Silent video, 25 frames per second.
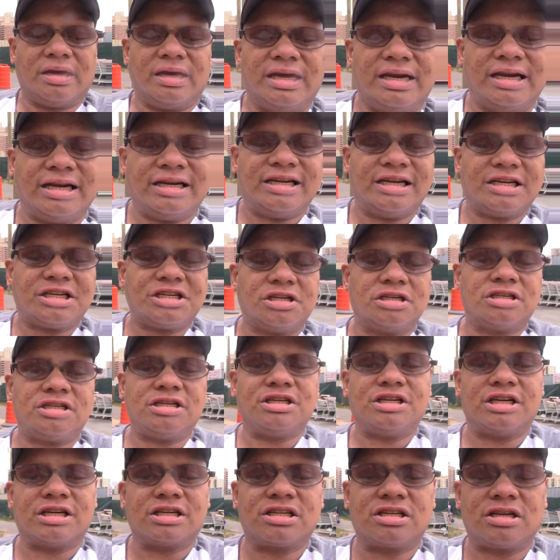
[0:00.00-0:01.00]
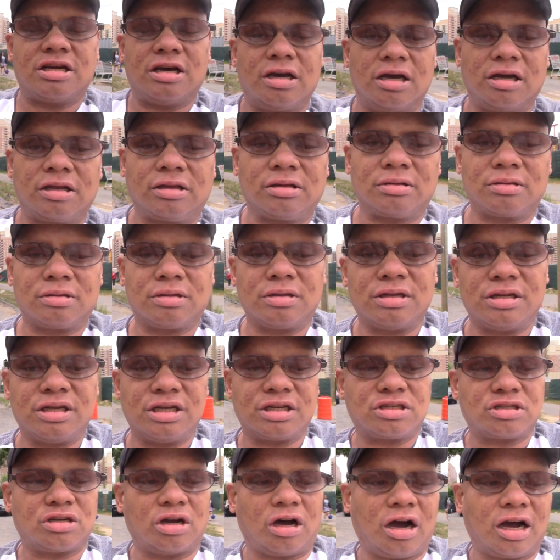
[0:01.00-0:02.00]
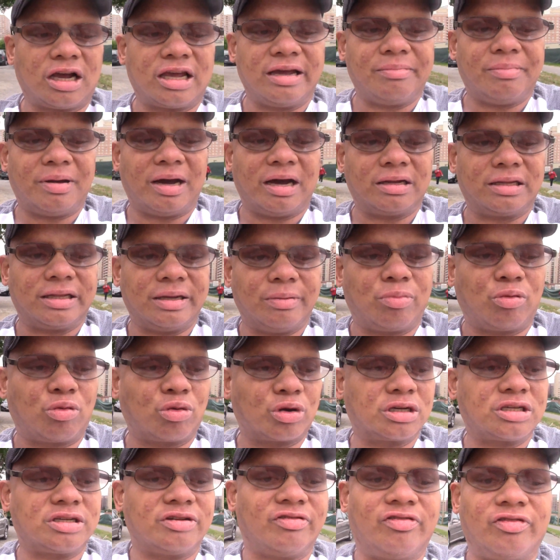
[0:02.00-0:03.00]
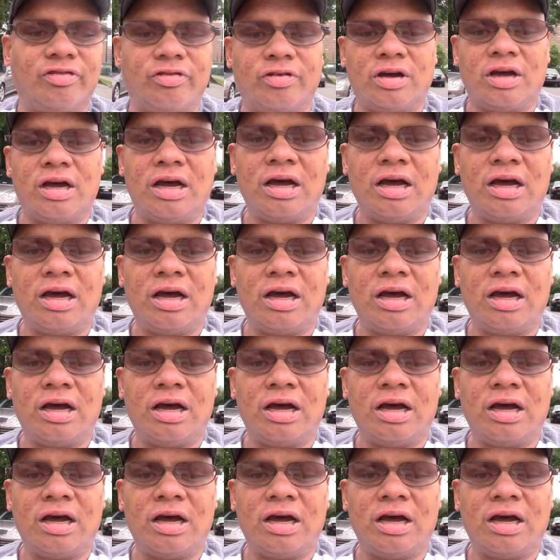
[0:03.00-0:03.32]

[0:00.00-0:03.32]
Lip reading: in addition to just talking about the importance of